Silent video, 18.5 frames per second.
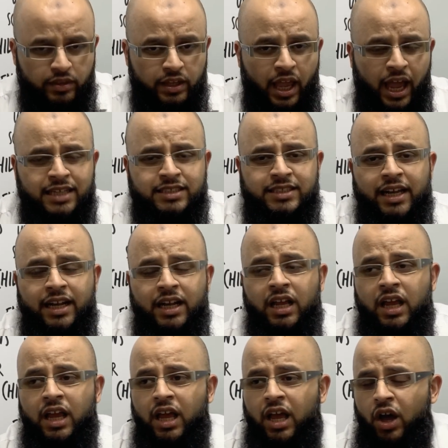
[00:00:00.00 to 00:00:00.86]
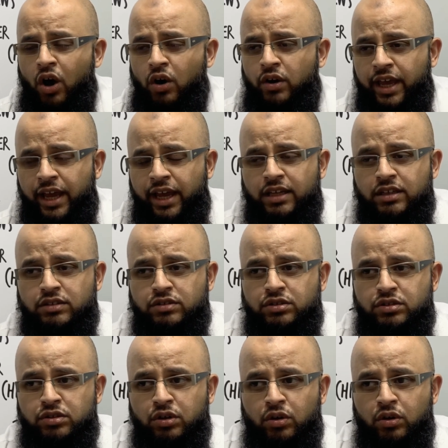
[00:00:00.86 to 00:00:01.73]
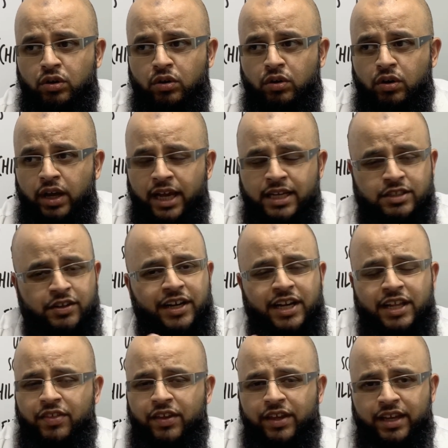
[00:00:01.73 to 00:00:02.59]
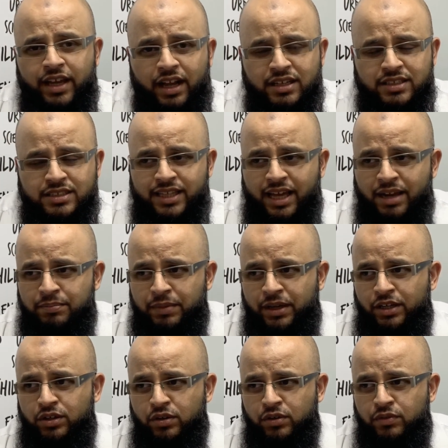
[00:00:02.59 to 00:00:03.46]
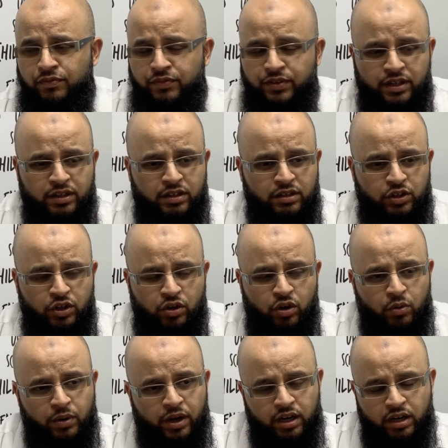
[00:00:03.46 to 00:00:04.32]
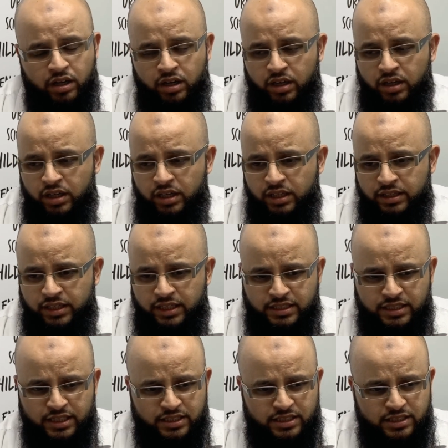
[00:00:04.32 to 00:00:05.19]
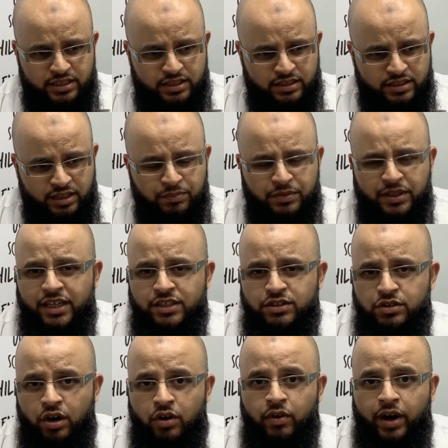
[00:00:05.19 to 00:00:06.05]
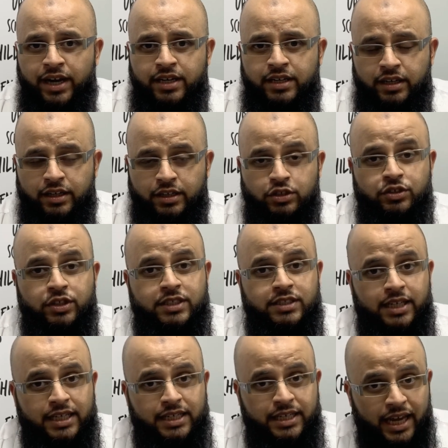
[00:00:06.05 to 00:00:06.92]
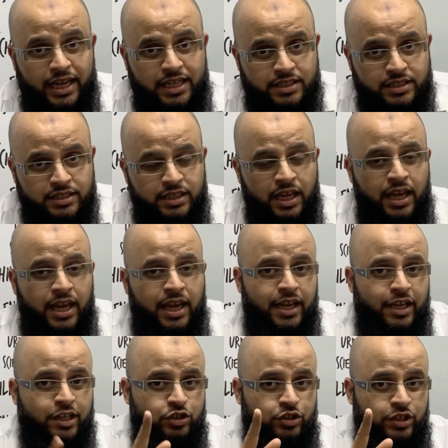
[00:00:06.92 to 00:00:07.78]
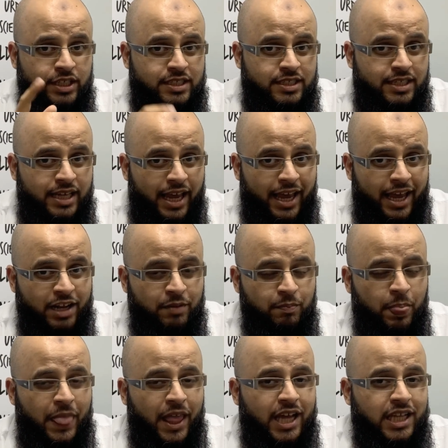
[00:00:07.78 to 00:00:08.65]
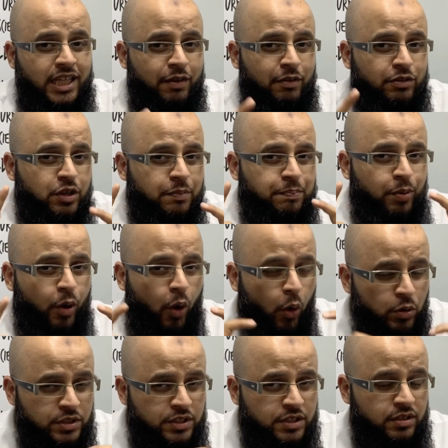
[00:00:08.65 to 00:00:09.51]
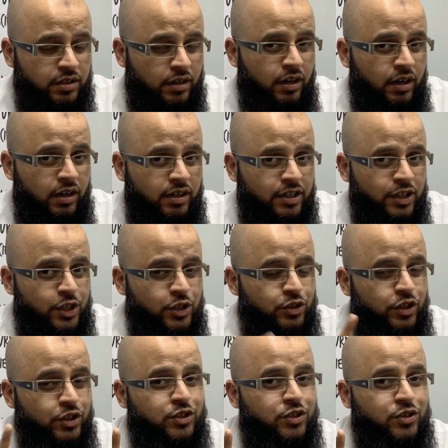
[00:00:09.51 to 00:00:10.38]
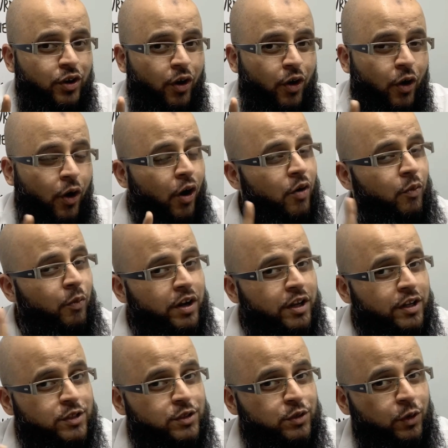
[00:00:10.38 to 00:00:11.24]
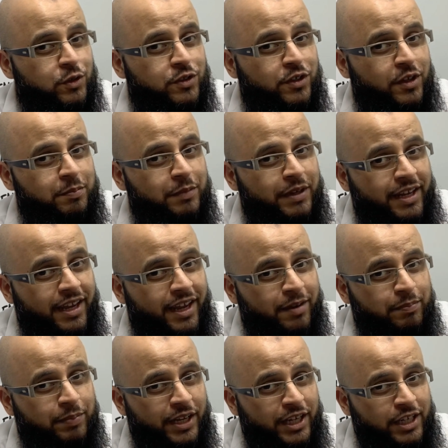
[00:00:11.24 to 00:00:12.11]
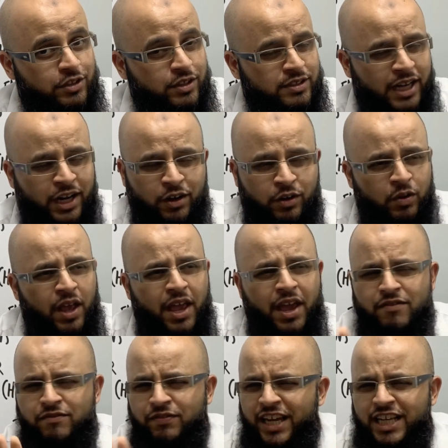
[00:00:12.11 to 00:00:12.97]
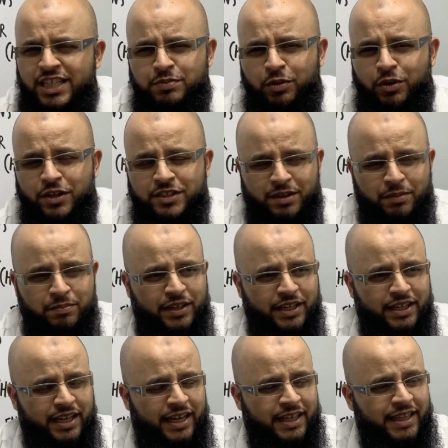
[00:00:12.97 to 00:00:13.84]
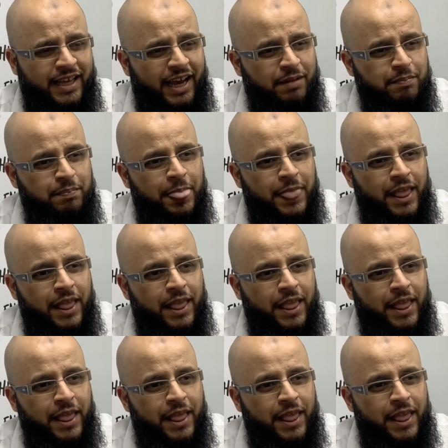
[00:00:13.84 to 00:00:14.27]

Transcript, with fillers: I said, okay, so is there anything else that made you feel, you know what, this is, something is not right here? She said, yes. She said there was a poster she saw on one of the social media pages out of Facebook or something like that.